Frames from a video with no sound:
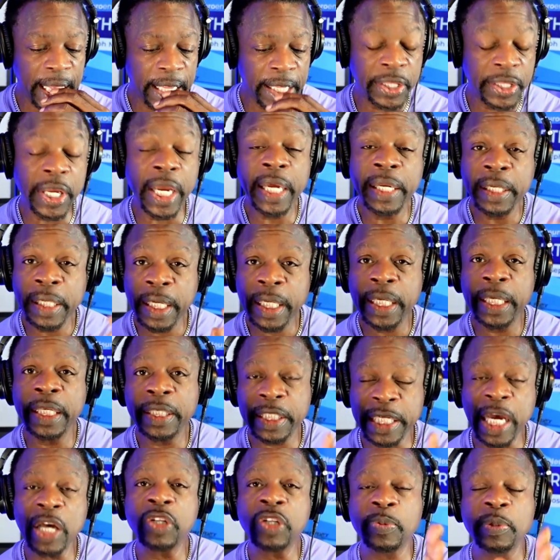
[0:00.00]
then
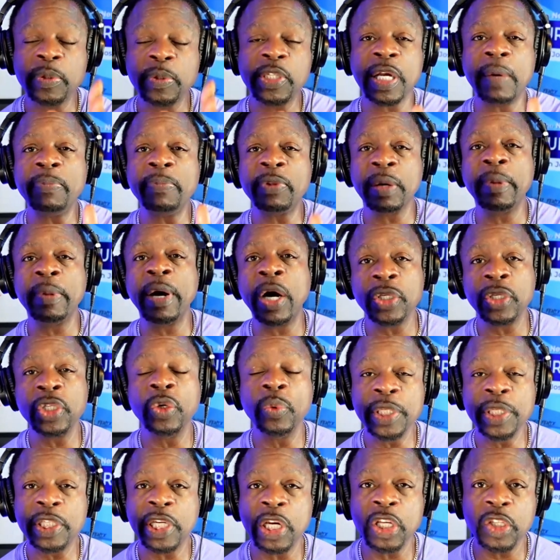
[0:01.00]
it tells me something about
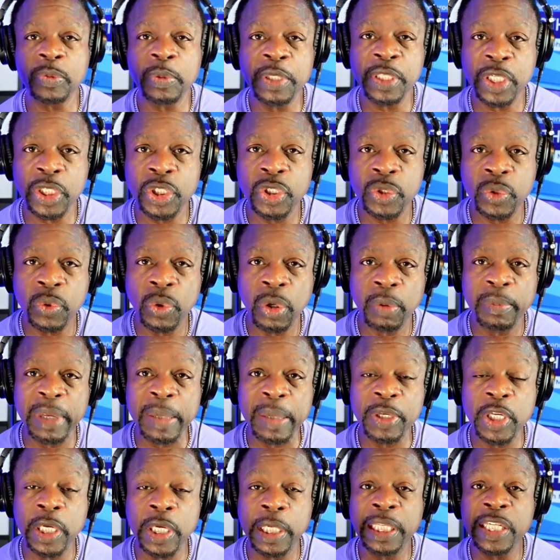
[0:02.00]
you. It tells me that you are
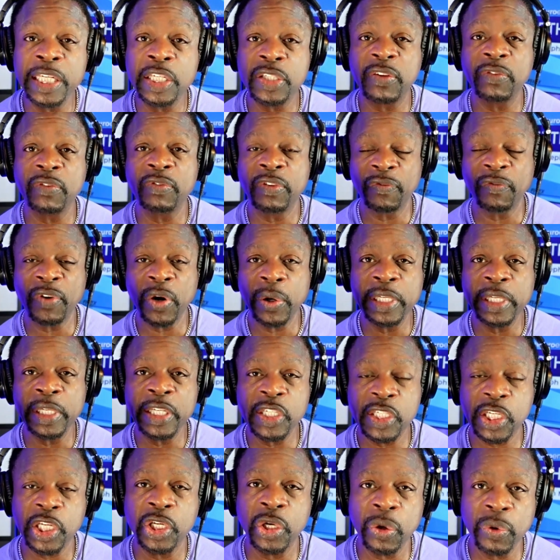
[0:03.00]
maybe at least, at the very
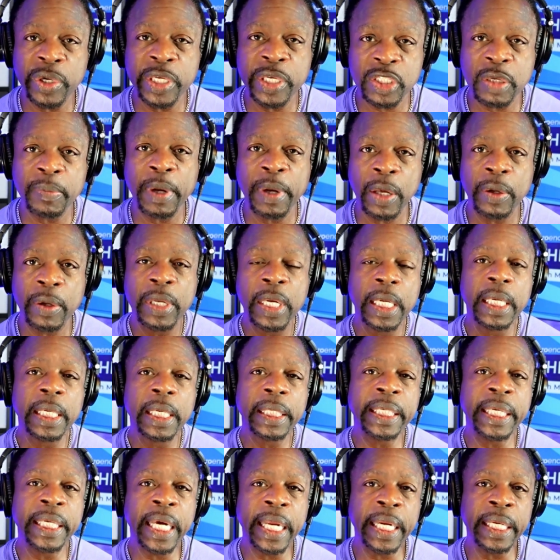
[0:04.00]
least, curious about
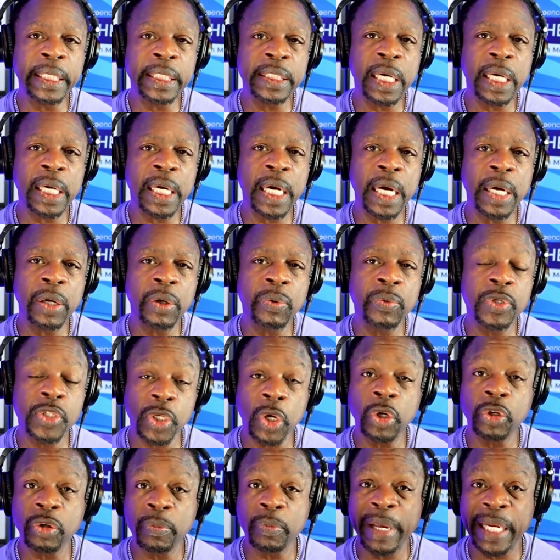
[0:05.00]
getting a
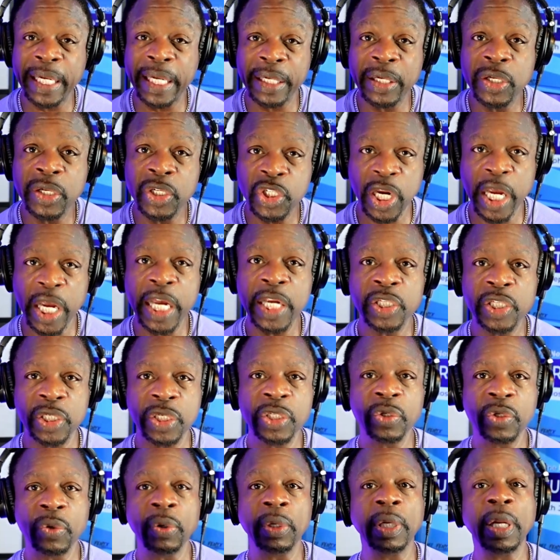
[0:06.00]
result or making a change
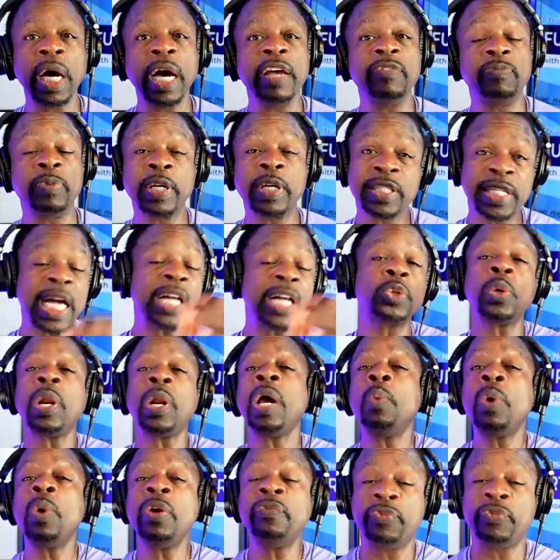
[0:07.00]
in your life. Because that's what
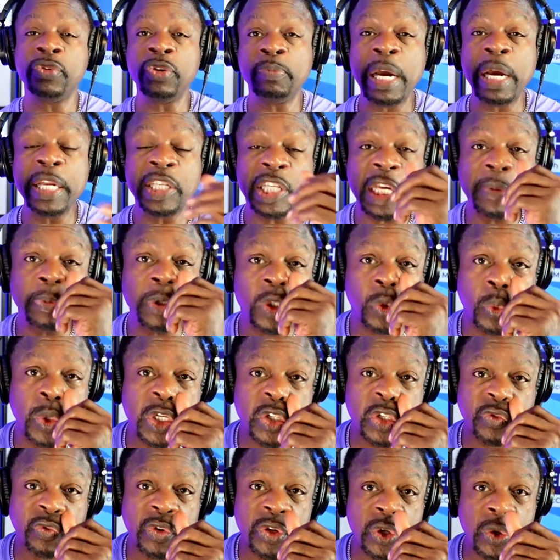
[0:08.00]
I want for you. My deepest
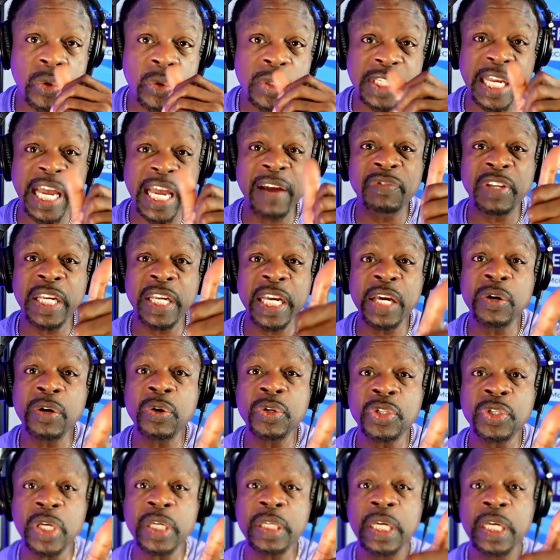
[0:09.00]
wish for you is to have the
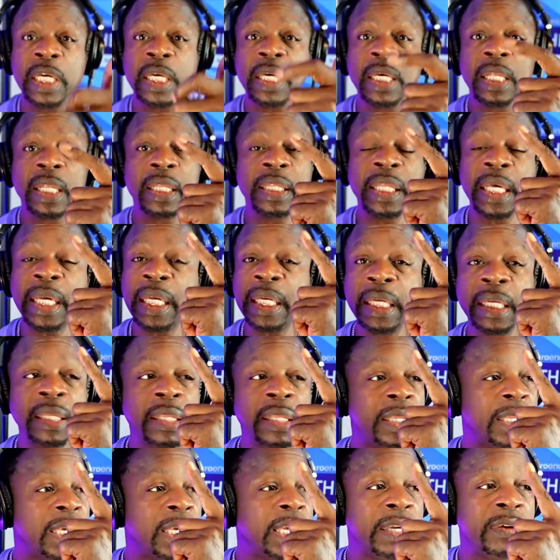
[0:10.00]
energy,
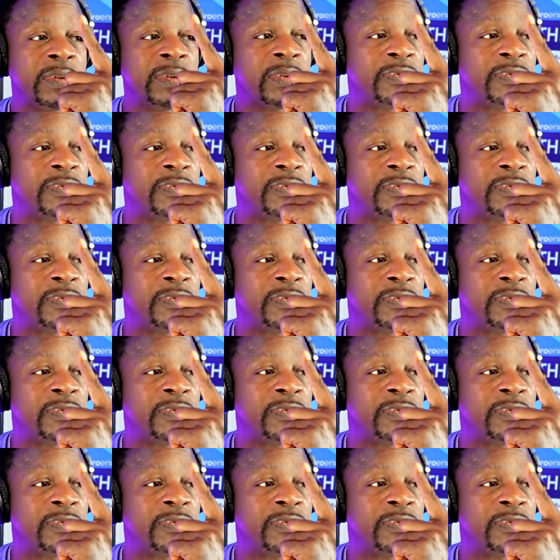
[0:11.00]
the